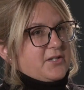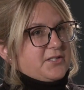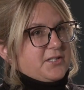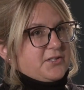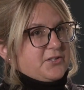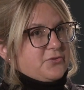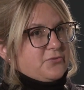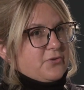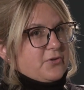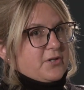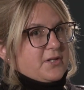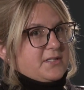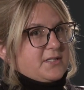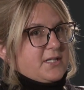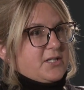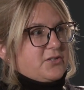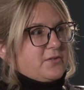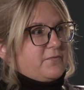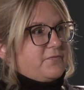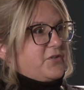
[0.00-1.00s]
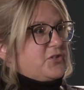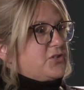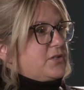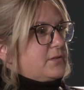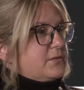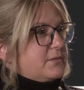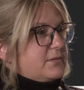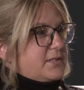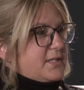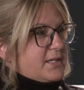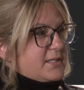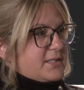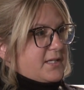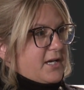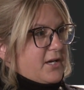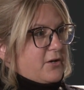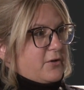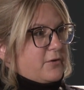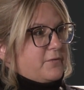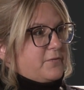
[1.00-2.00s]
sister organization, Vision, takes
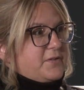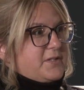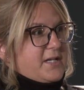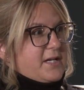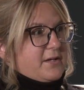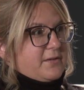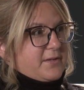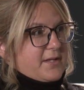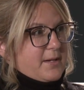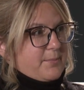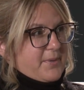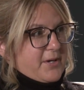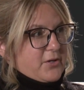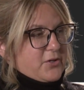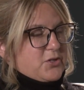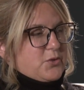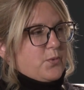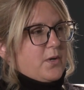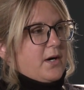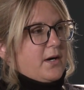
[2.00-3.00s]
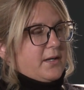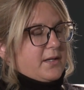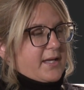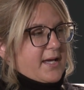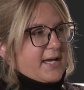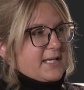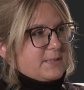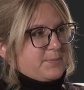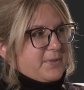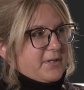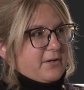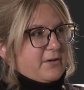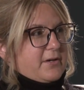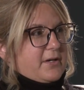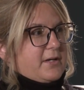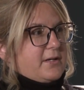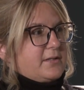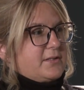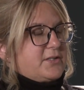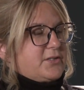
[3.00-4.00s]
care of down that Bearschwa and Gaspé
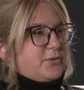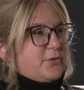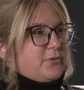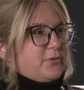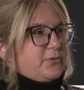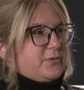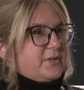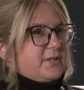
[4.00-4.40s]
area. So